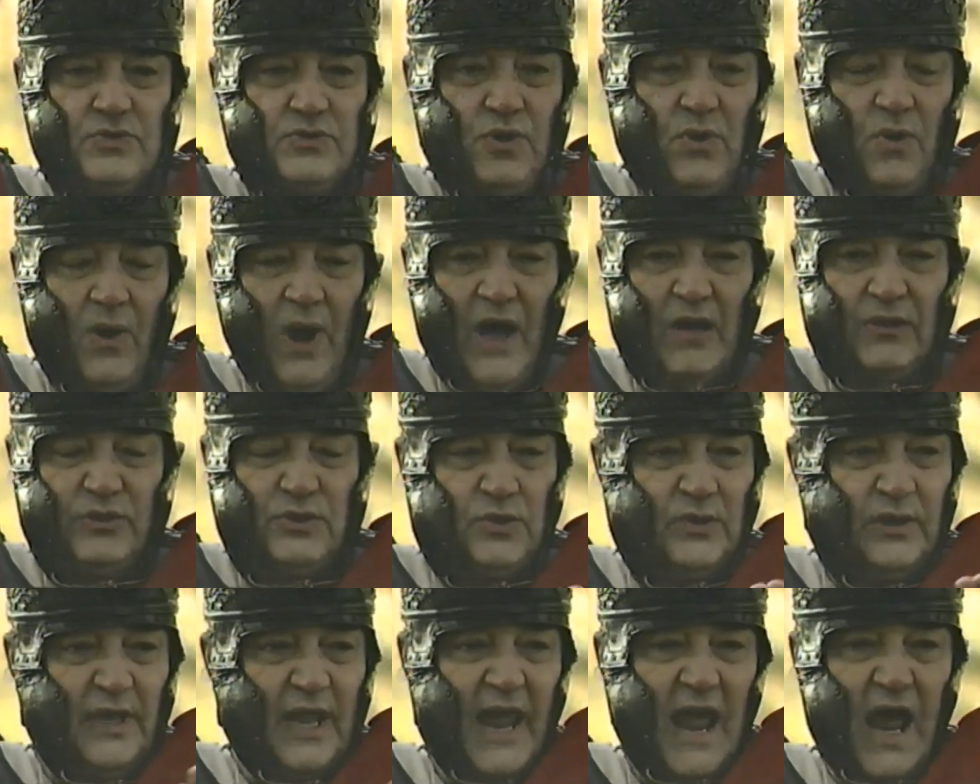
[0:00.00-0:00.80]
who know how
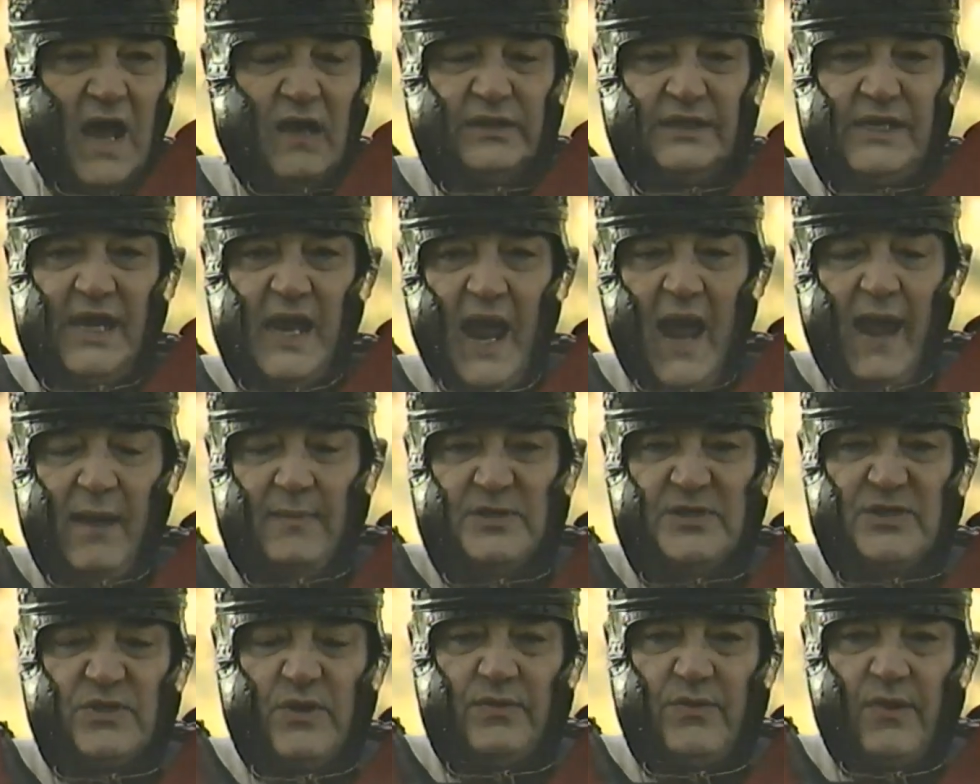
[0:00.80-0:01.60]
to lay out
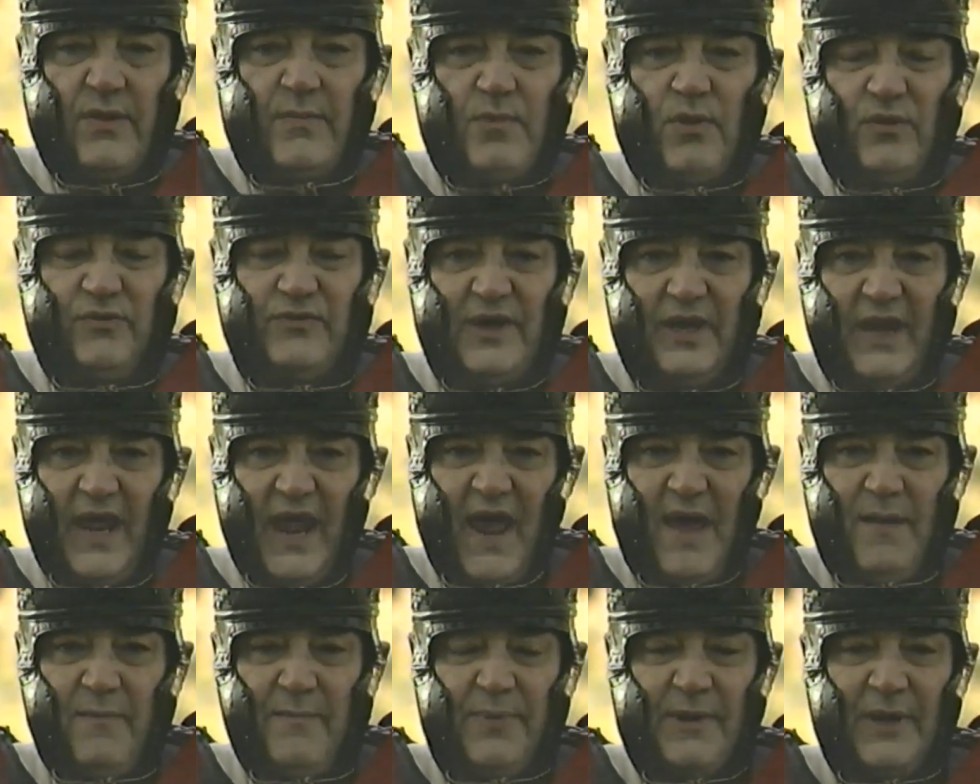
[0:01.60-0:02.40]
camps when we move the
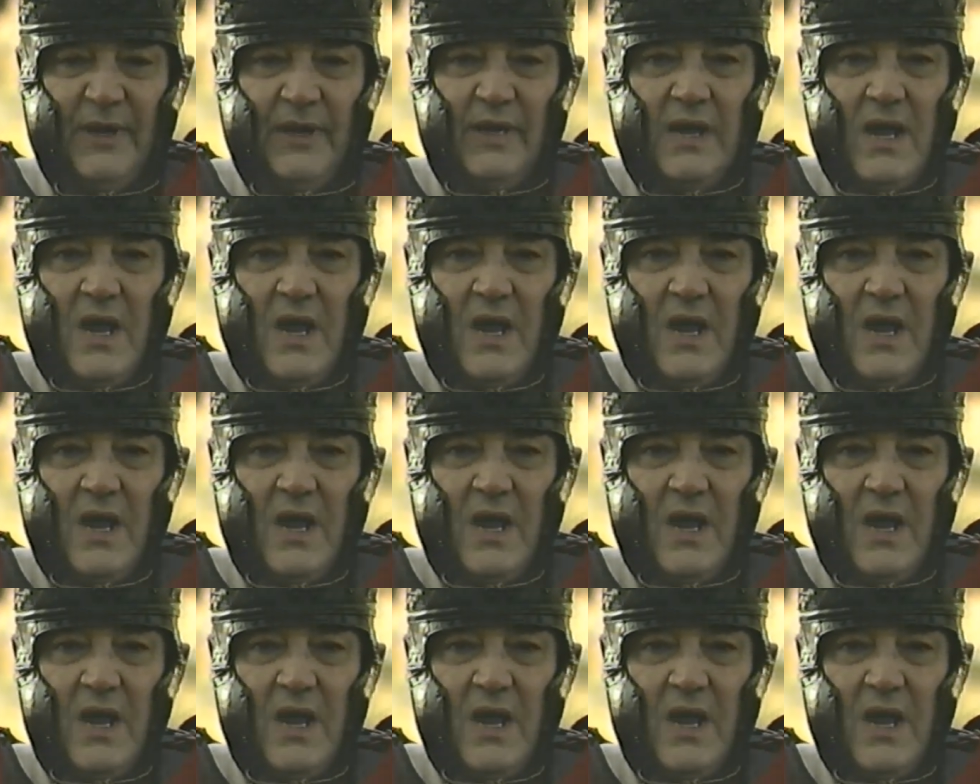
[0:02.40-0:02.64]
camp.